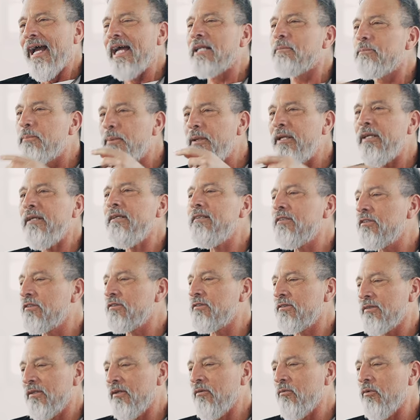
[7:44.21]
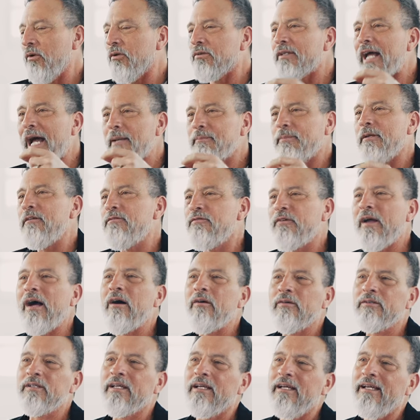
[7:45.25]
and peace will not be
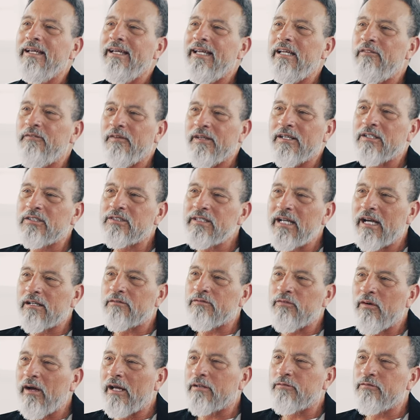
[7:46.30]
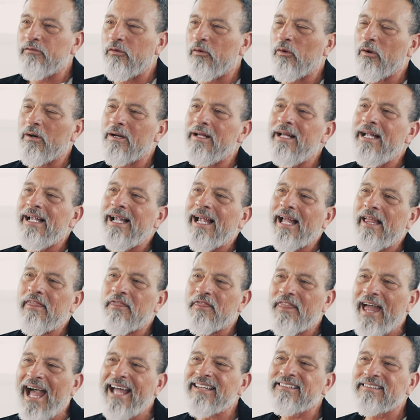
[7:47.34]
found if it is not fought for.
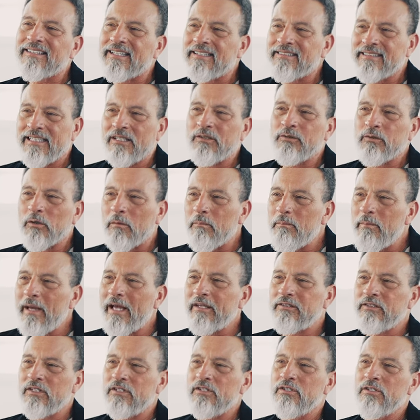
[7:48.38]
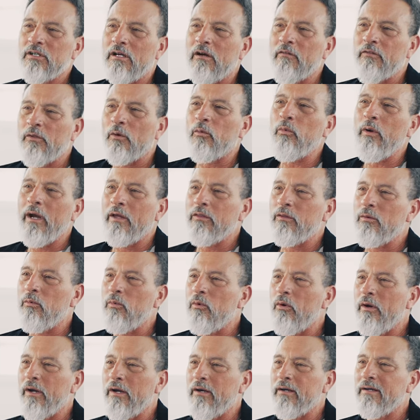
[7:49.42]
And that's the central message of The Way of the
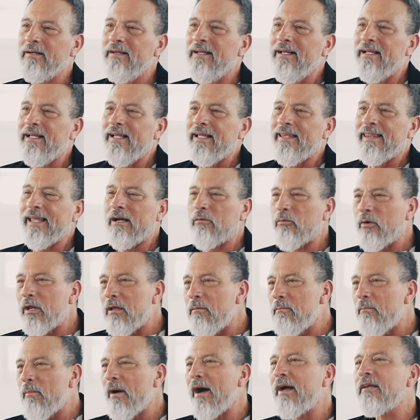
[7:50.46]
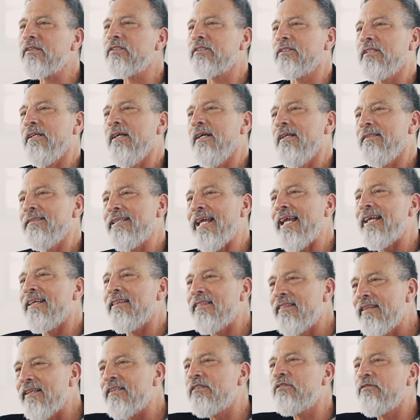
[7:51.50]
Warrior, that we must
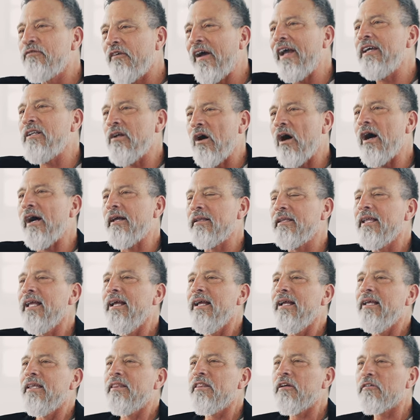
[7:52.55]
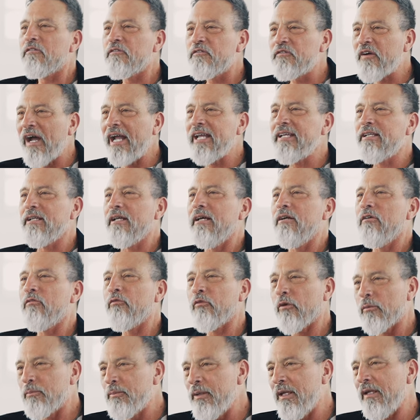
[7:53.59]
take this fight on, the fight
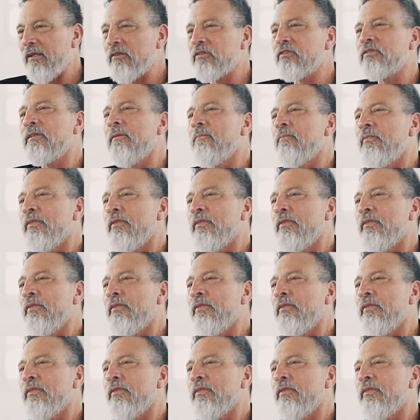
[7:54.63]
for peace,